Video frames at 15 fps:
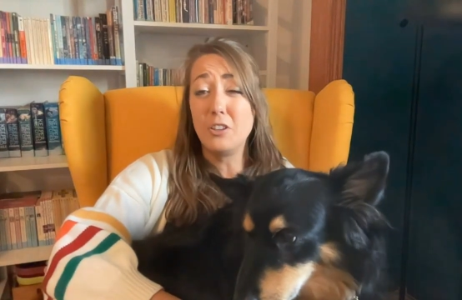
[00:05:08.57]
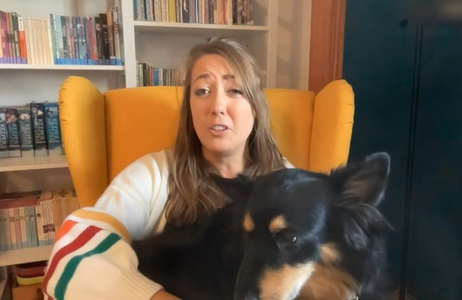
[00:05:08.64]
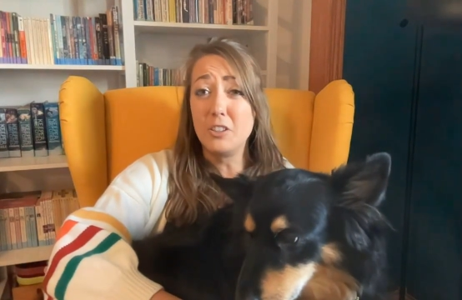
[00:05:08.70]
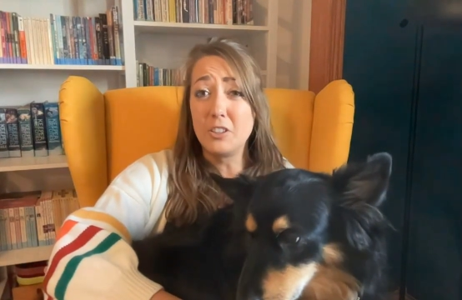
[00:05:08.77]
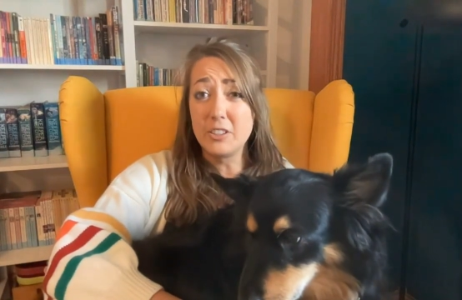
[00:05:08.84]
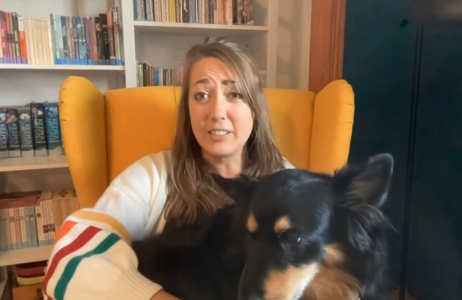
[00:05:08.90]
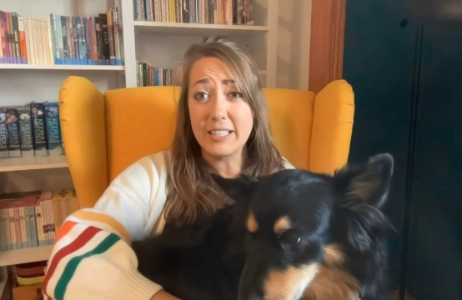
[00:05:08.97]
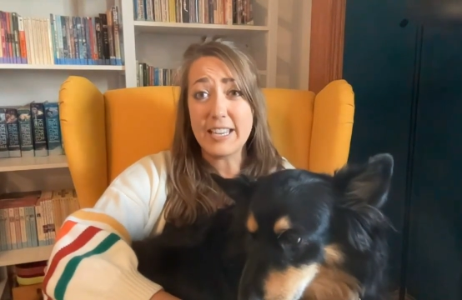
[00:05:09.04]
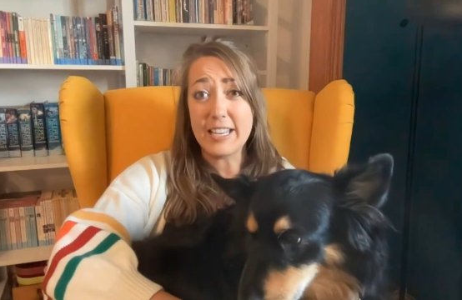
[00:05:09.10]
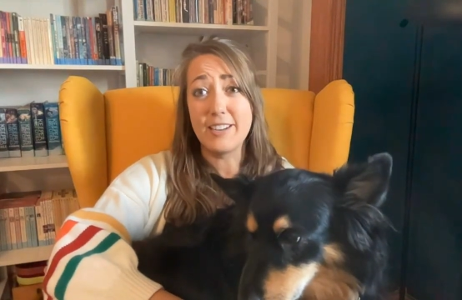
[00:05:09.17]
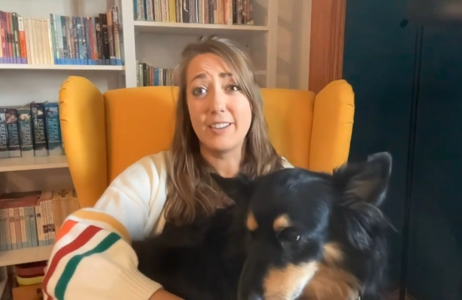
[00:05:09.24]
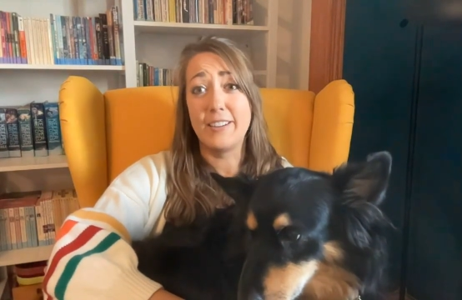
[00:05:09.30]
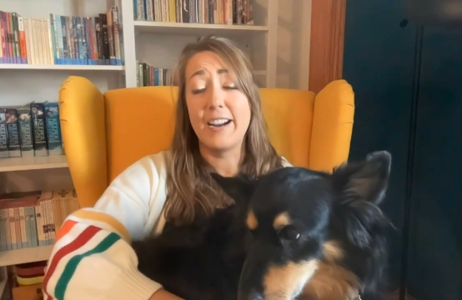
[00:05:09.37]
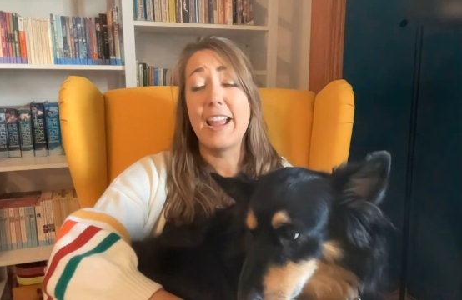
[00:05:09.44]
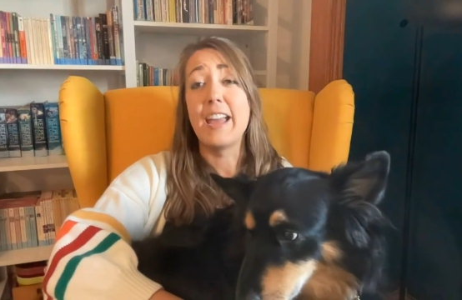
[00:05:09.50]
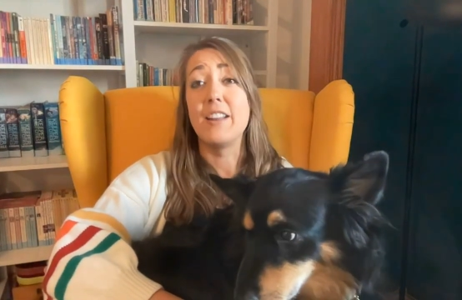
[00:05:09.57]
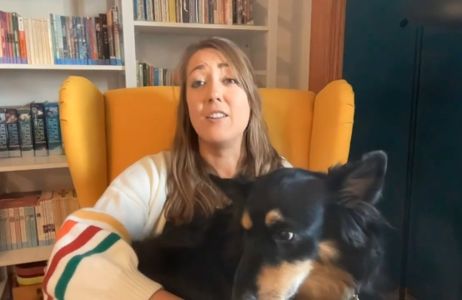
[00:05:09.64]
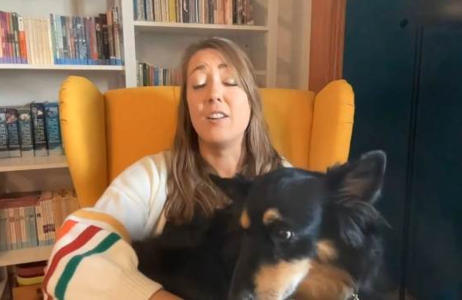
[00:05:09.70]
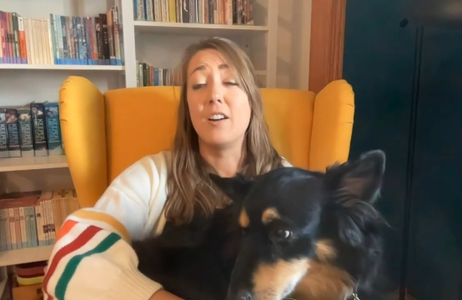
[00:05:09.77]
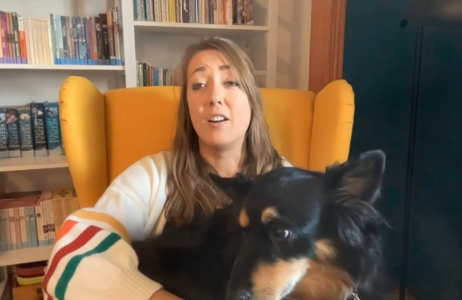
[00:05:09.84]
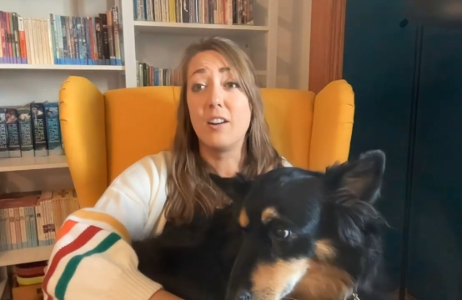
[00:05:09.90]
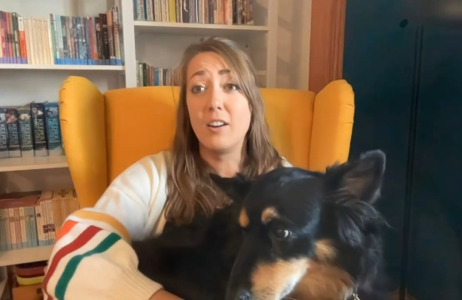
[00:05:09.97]
earlier
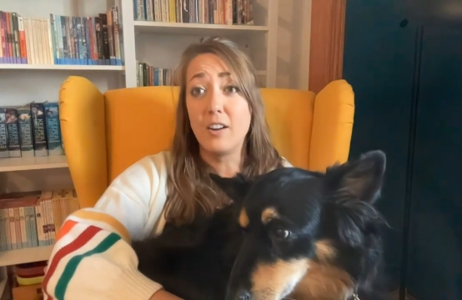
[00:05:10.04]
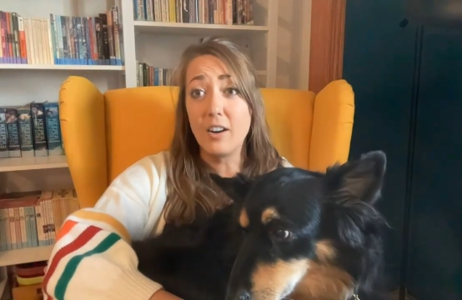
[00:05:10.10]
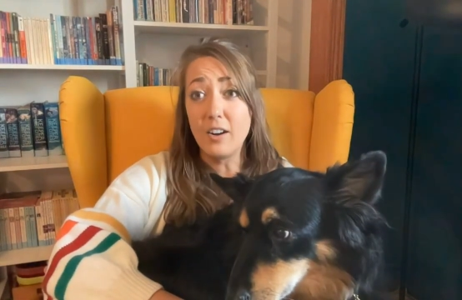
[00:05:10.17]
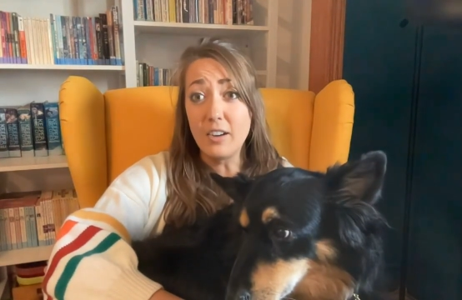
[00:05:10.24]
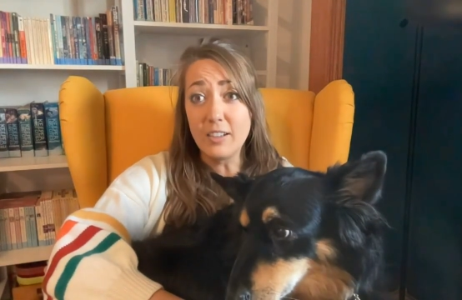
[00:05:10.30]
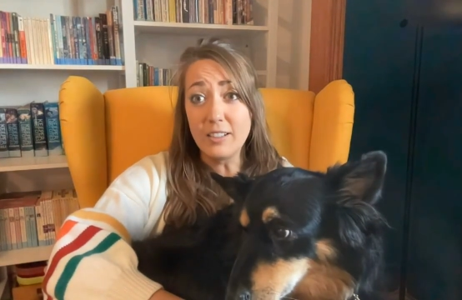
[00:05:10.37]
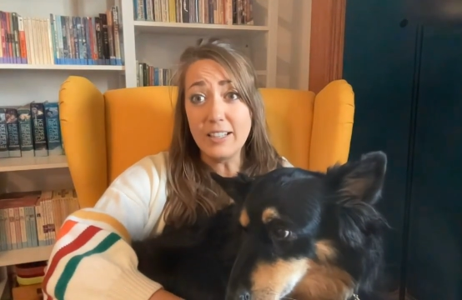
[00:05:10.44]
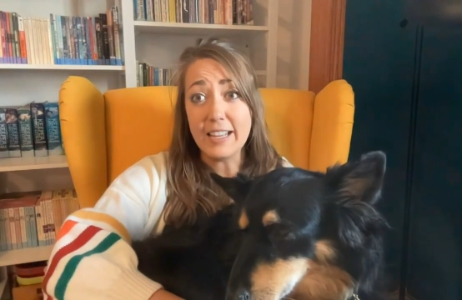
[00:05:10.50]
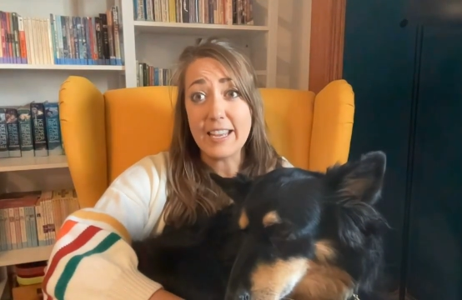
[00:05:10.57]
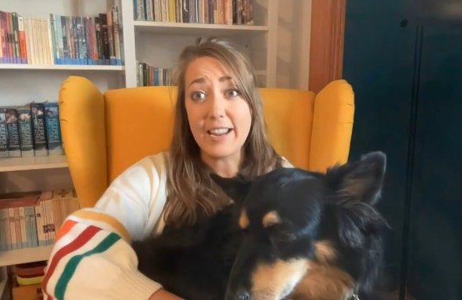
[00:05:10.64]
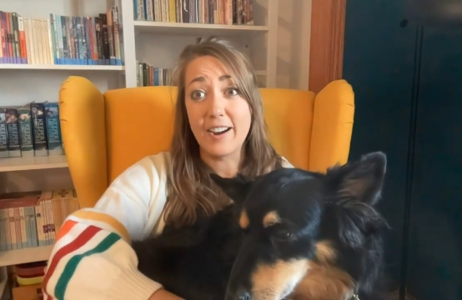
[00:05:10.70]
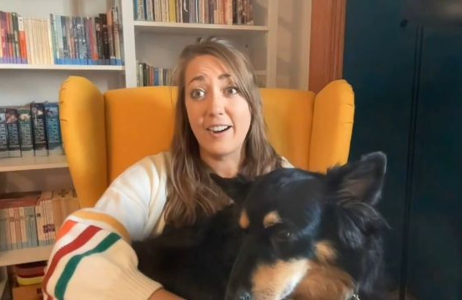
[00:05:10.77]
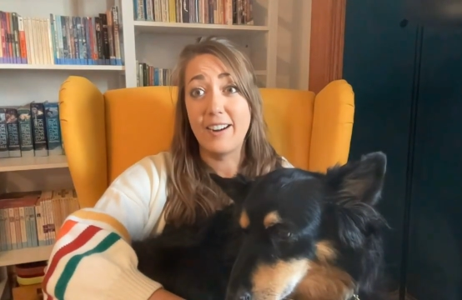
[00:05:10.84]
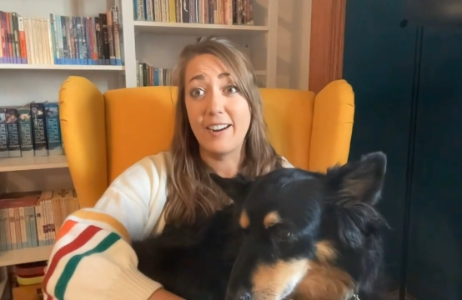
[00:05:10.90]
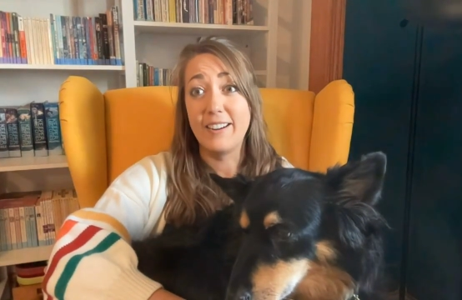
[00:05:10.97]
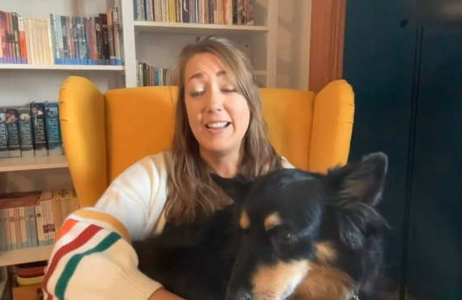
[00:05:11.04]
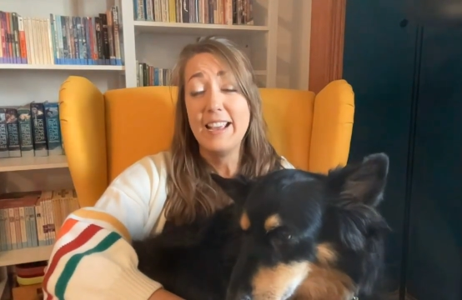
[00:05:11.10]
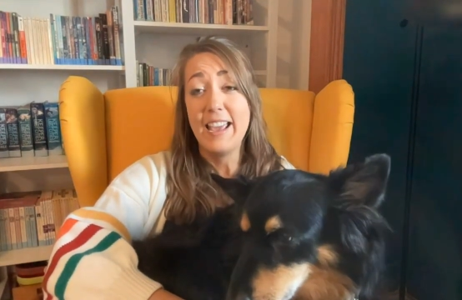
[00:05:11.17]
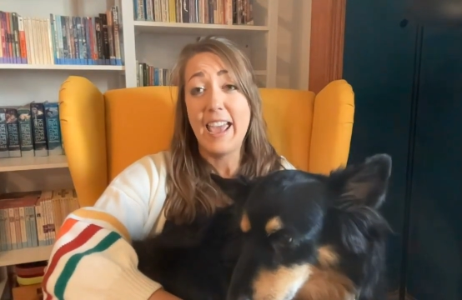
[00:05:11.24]
and earlier.